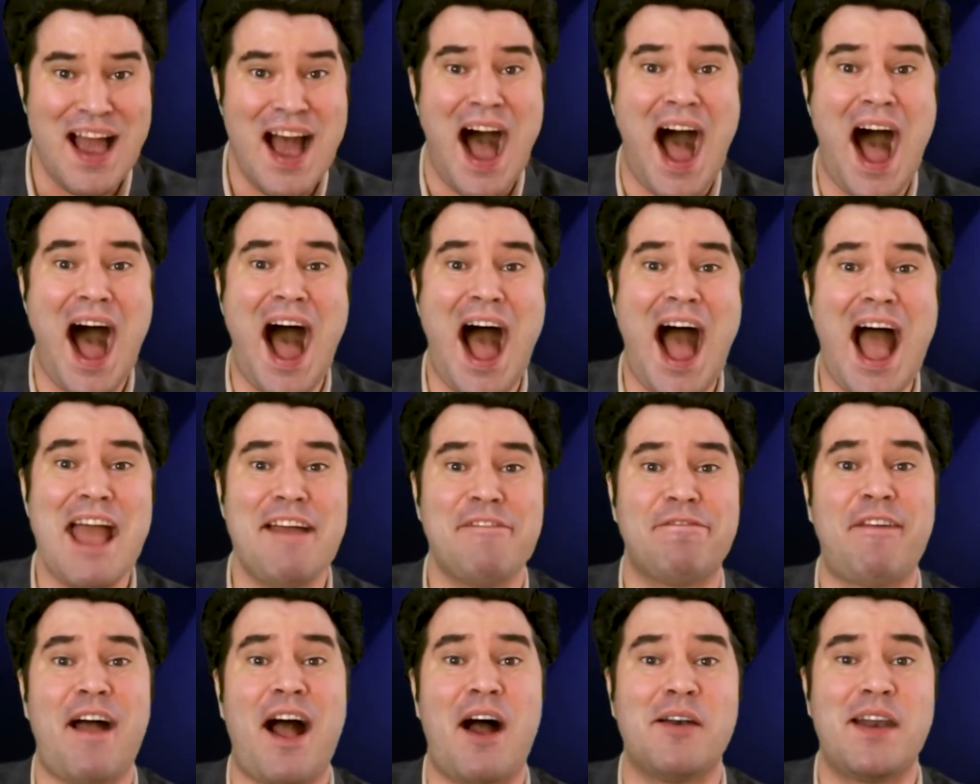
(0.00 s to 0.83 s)
I
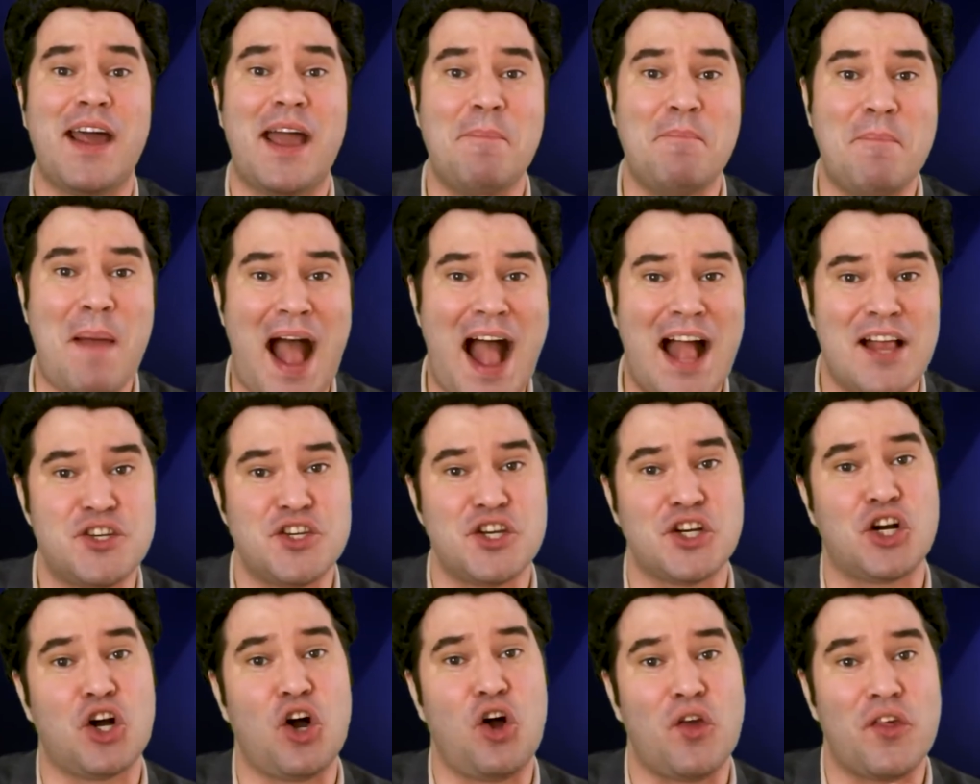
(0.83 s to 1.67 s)
found a
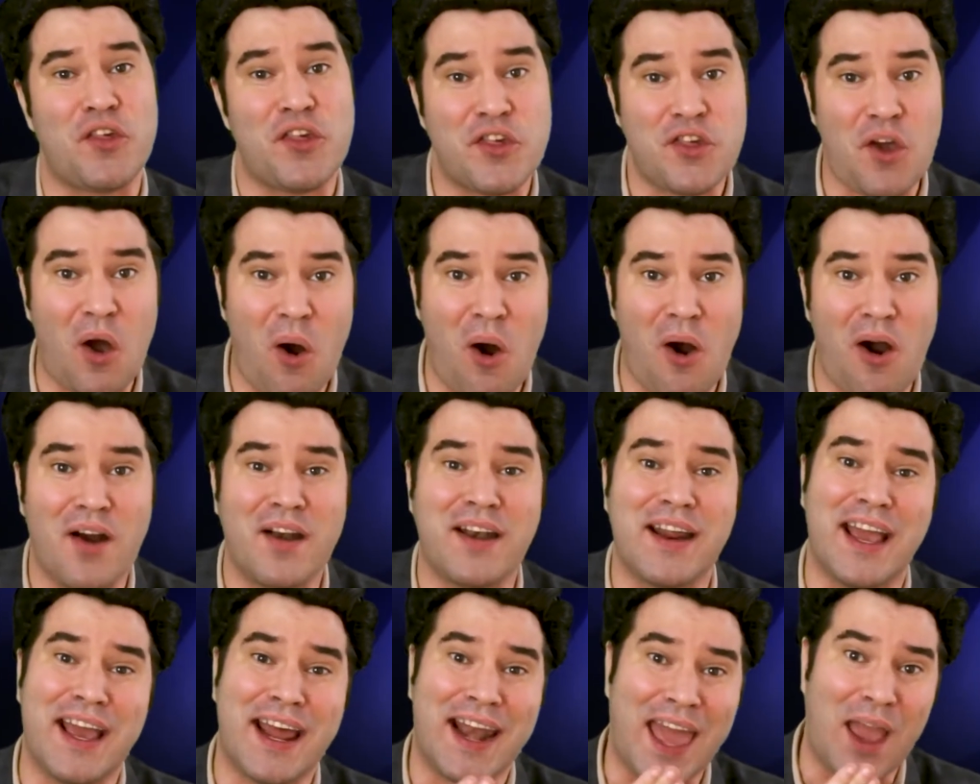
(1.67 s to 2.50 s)
magical
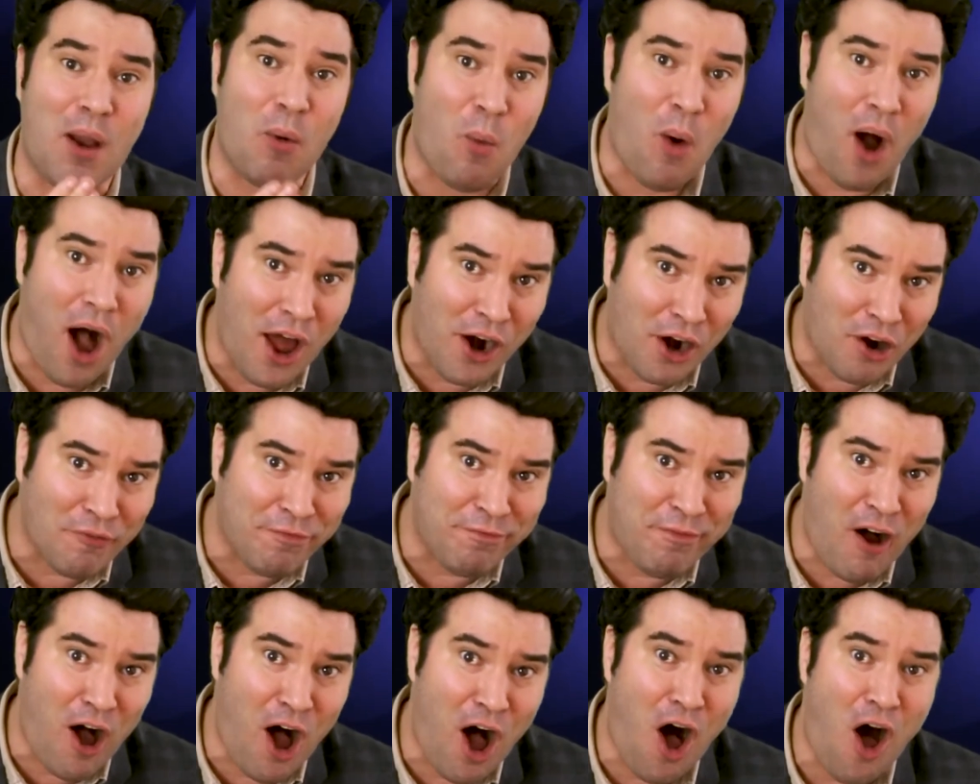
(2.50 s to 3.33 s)
sword in a
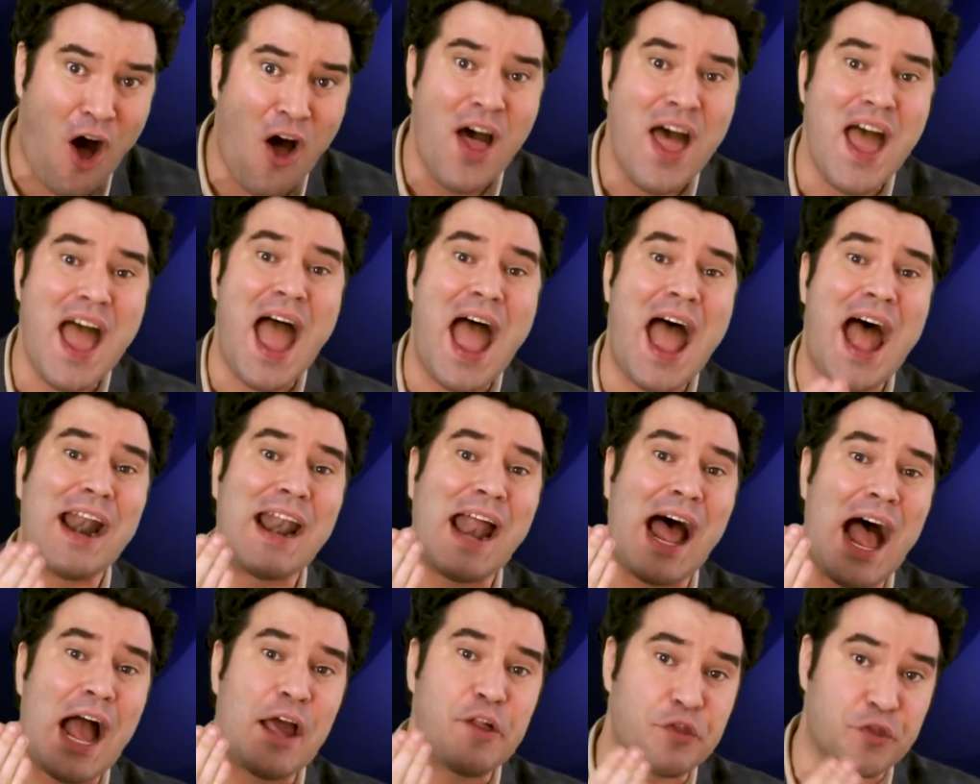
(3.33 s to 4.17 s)
waterfall, and
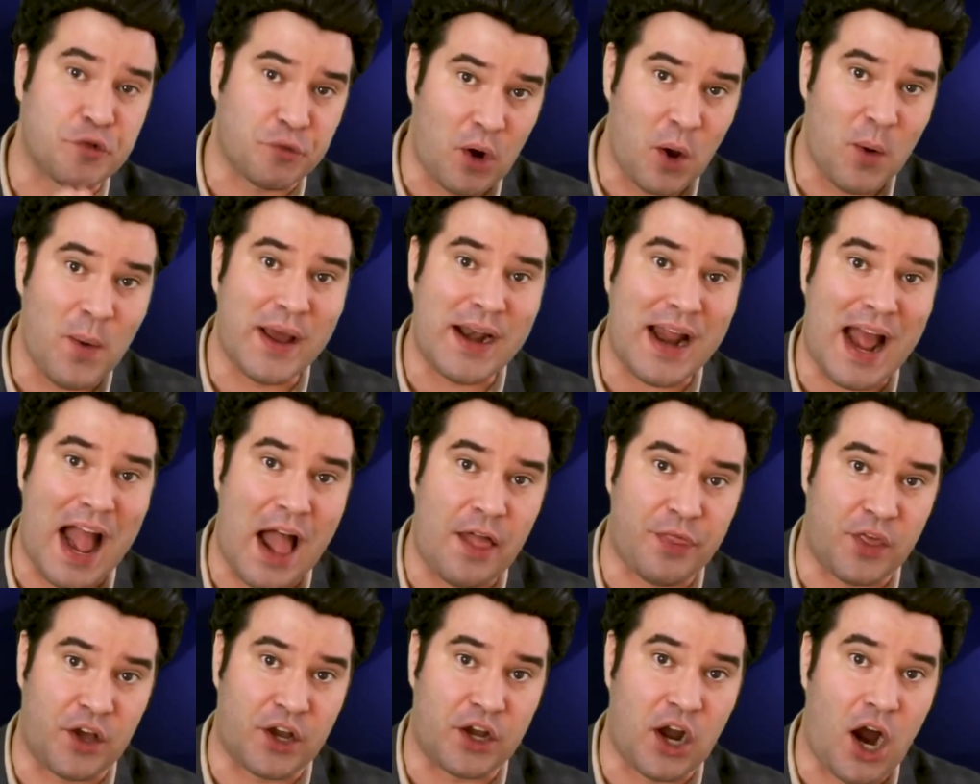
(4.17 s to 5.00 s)
I threw it
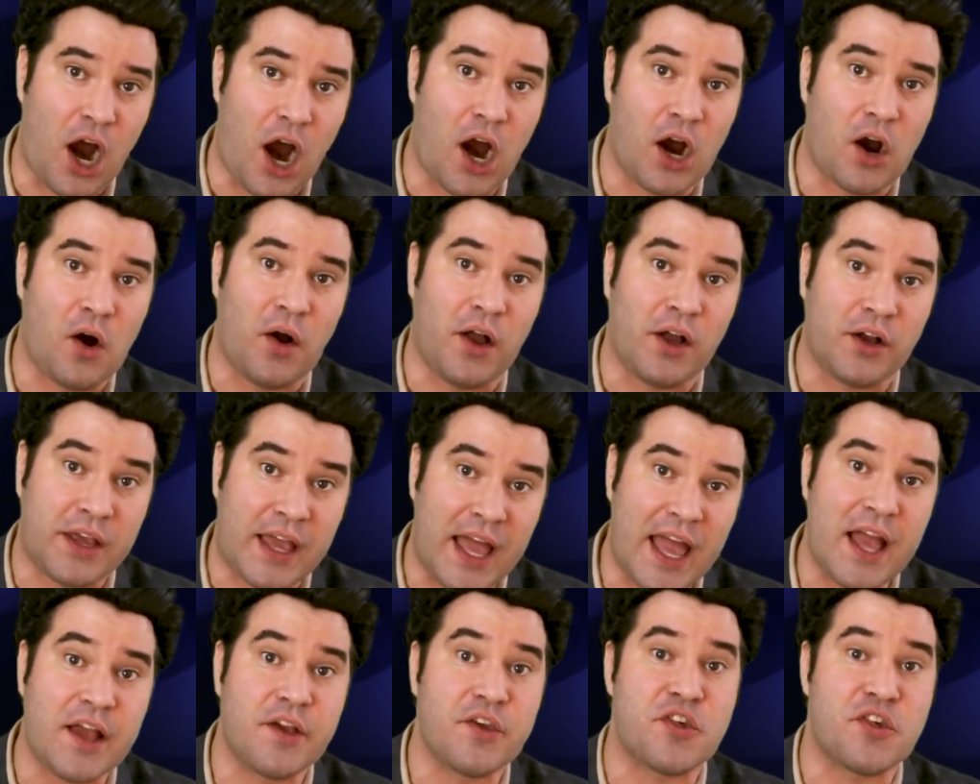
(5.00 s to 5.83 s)
at the Gargoyle
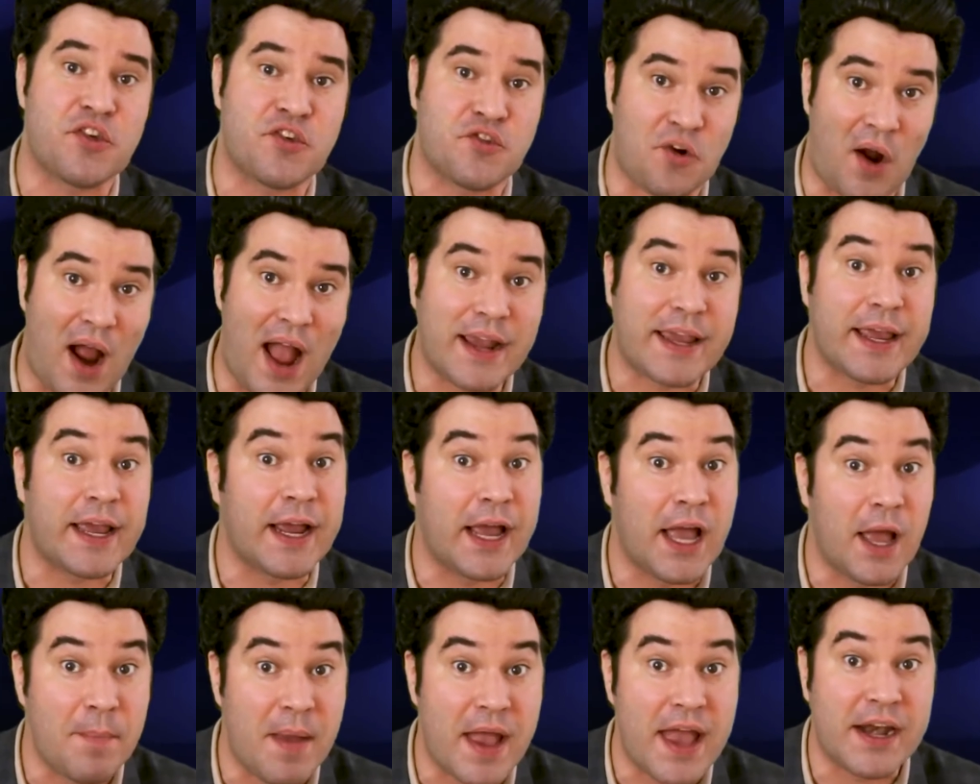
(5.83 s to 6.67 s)
King, striking
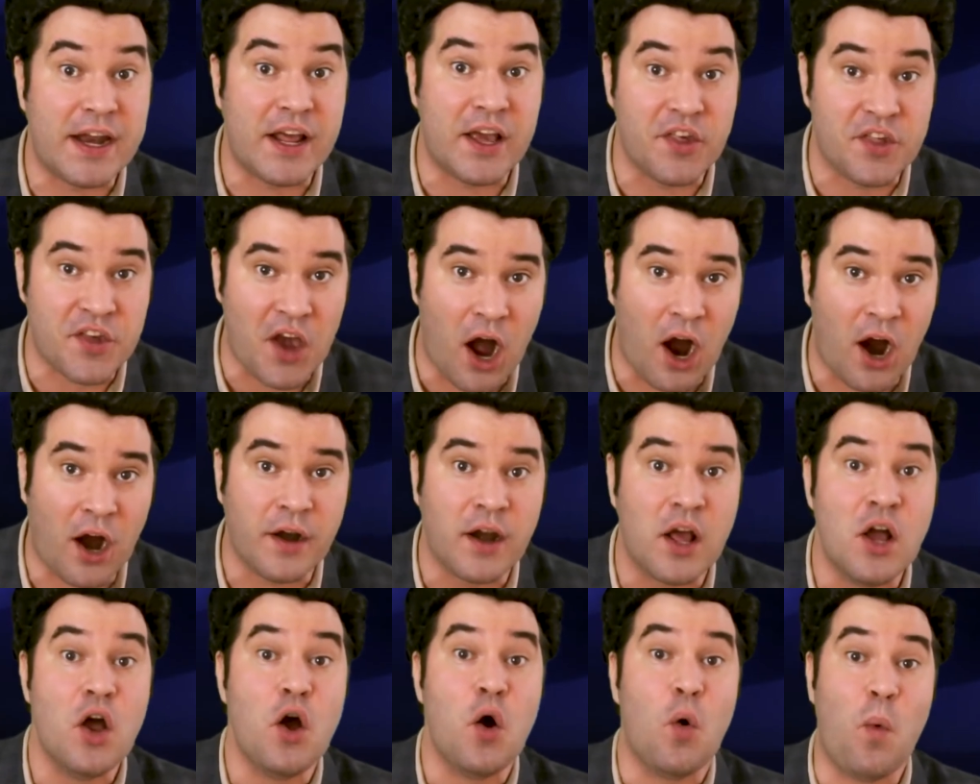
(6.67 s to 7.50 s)
him in his heart
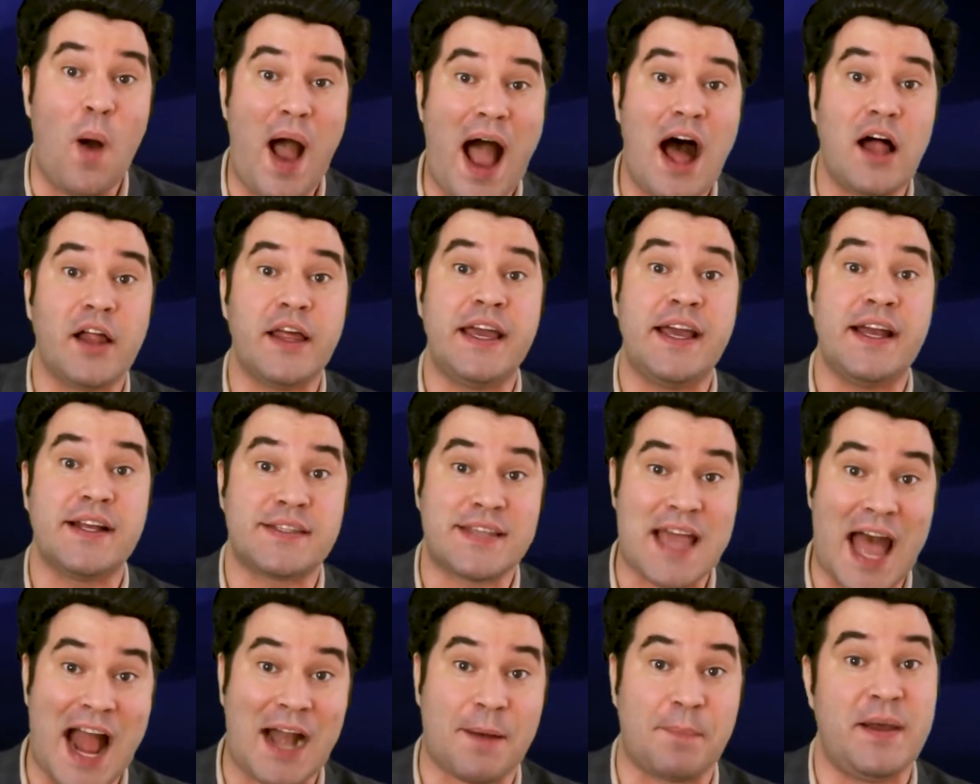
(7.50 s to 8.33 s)
while he
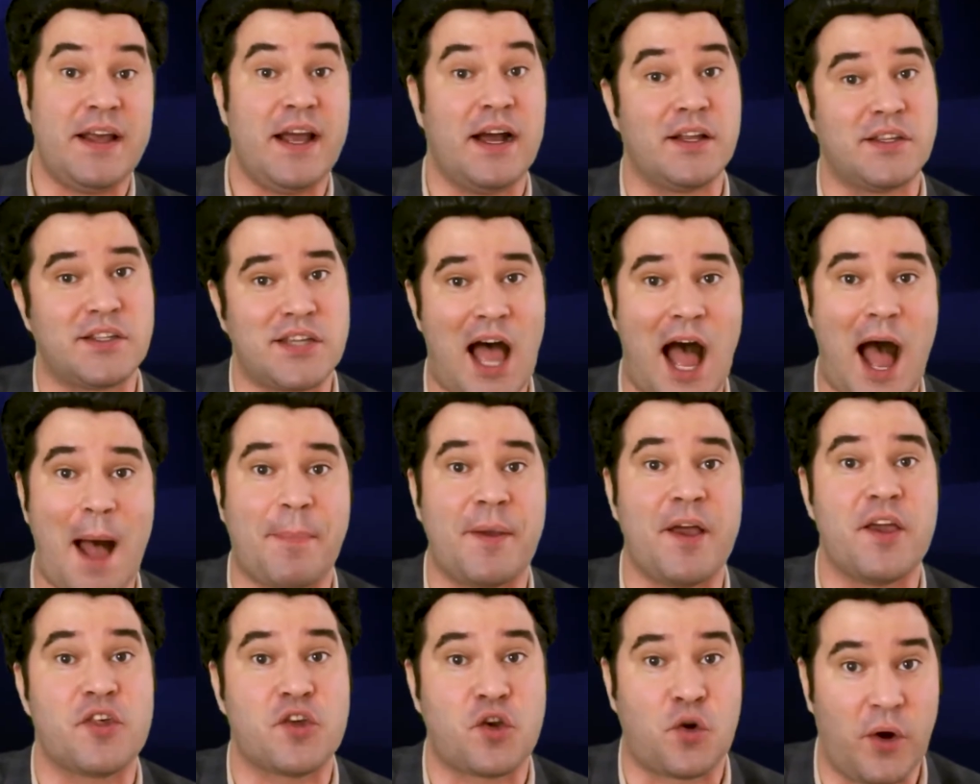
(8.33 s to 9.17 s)
attacked me atop
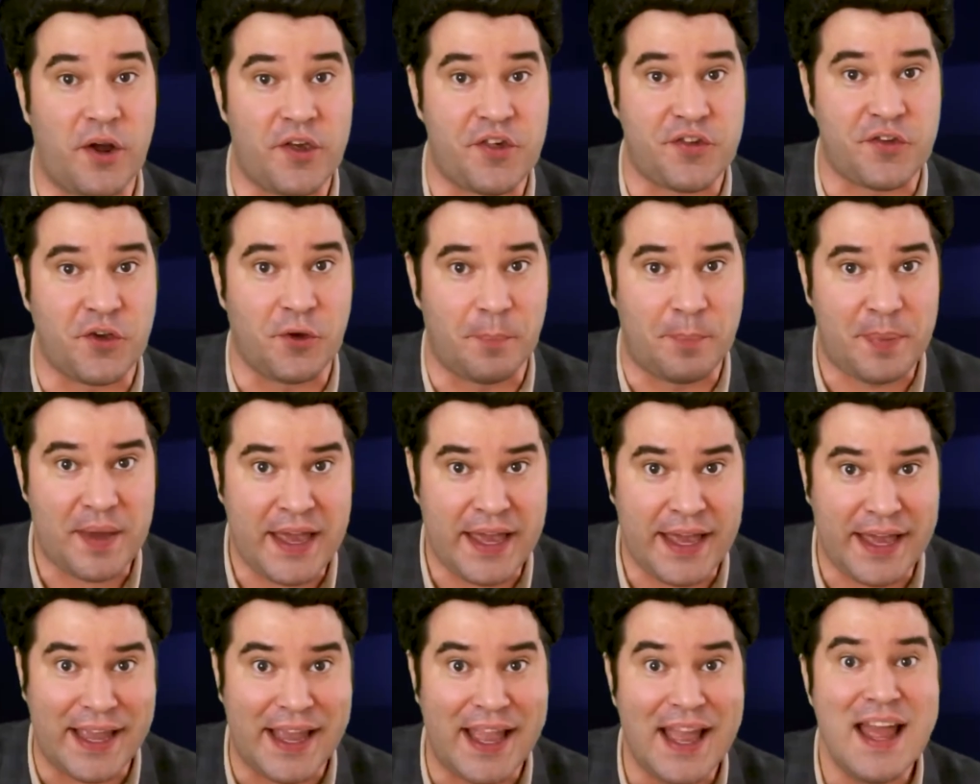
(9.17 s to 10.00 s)
his crystal
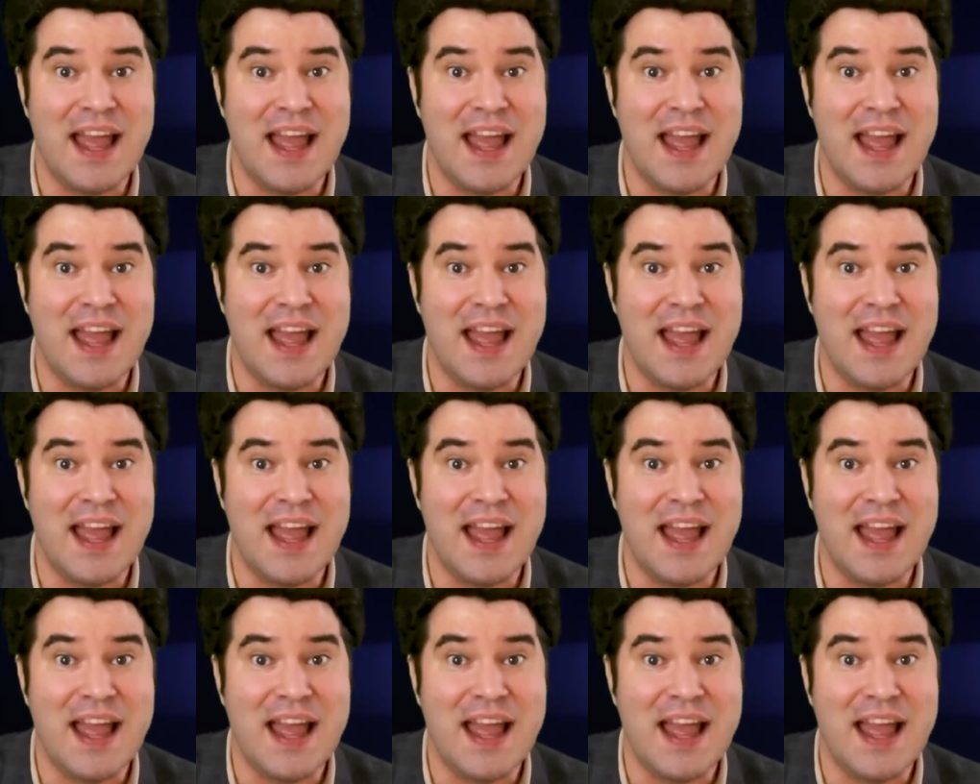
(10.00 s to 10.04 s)
bee.